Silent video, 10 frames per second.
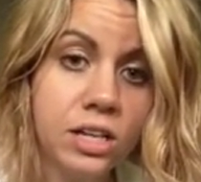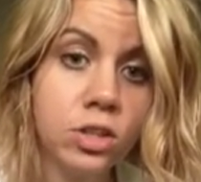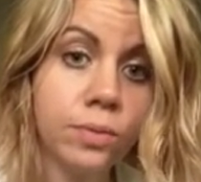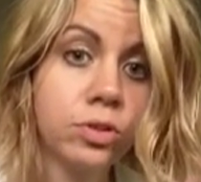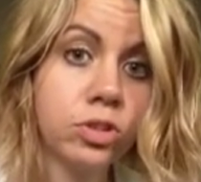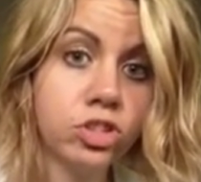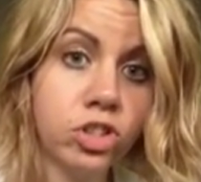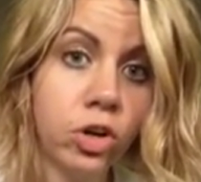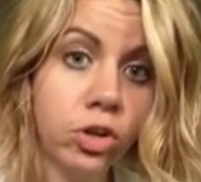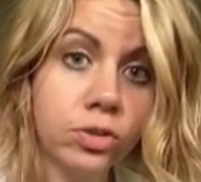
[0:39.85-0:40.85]
so I'm just going to
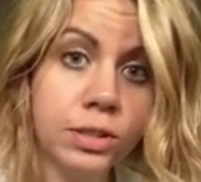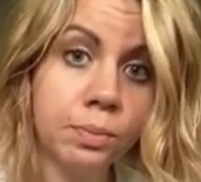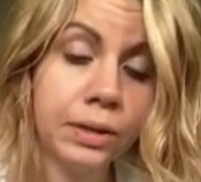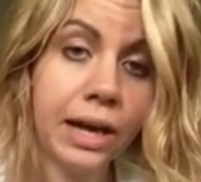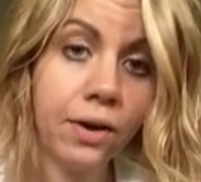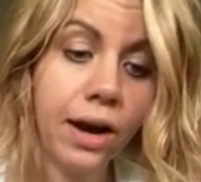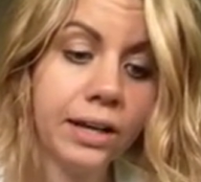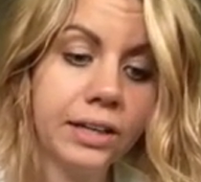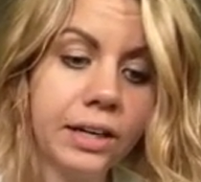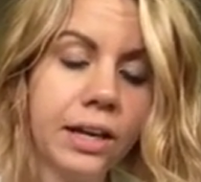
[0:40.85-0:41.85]
show you simply how I
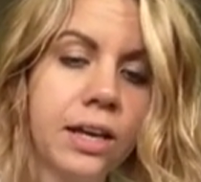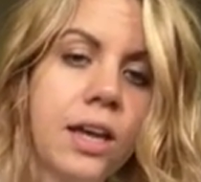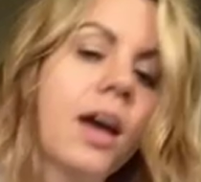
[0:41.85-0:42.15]
did it.